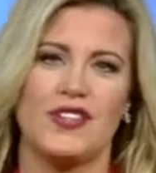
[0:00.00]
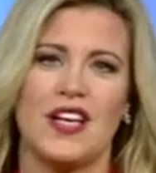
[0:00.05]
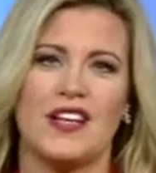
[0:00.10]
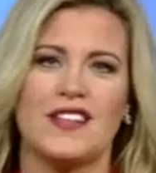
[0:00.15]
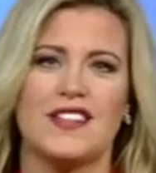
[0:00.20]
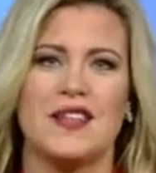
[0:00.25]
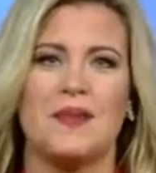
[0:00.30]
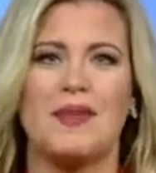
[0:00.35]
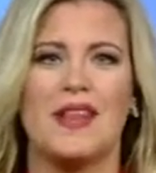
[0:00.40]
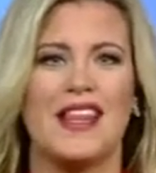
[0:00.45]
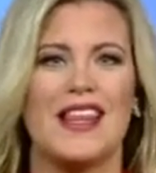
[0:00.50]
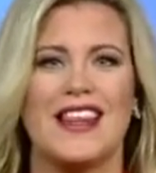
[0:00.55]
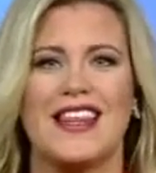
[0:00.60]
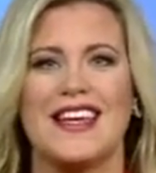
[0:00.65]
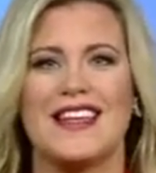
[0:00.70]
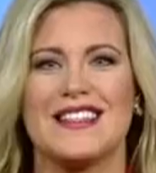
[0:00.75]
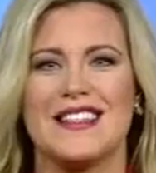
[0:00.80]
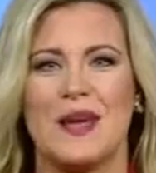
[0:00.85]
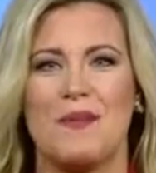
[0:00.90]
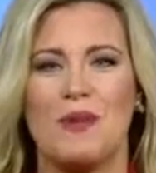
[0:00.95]
Tell us some of the
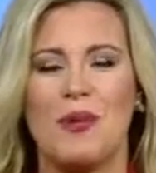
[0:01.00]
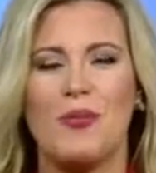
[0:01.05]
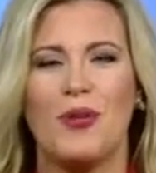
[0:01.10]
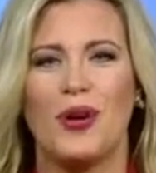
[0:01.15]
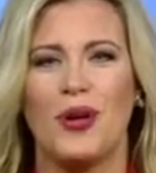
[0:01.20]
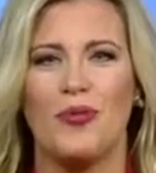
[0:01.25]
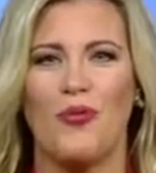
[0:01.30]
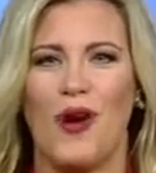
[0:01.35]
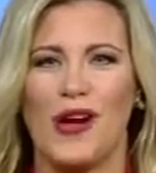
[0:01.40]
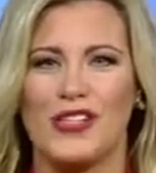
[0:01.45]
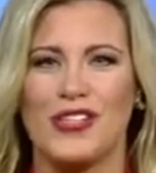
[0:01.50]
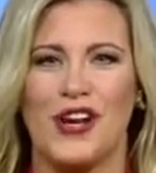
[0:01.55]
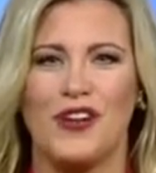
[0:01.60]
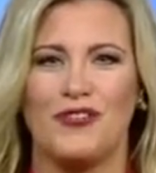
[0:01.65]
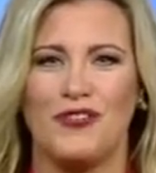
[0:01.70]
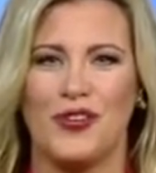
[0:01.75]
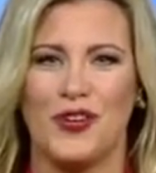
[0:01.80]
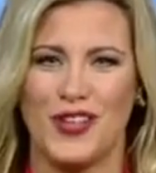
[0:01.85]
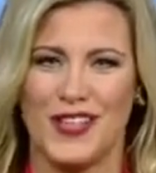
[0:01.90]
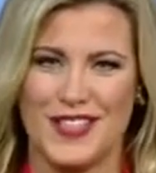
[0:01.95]
things that people can watch
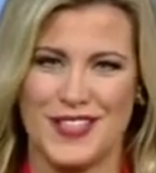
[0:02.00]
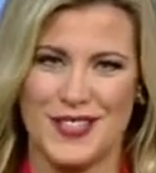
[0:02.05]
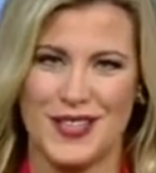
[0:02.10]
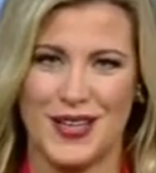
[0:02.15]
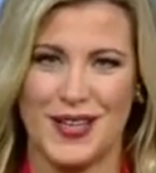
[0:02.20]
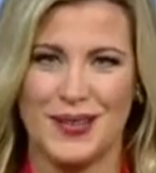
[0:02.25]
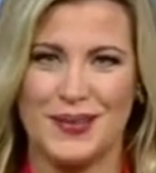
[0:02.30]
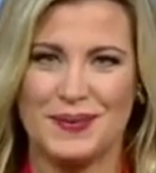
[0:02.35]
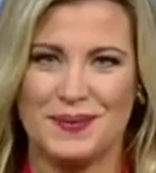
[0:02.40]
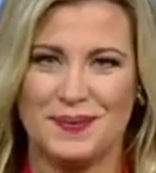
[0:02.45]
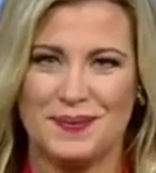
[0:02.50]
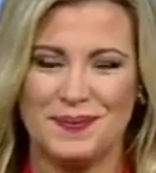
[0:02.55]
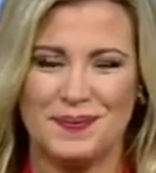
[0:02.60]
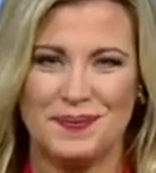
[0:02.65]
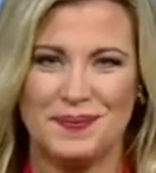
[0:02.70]
out for this year.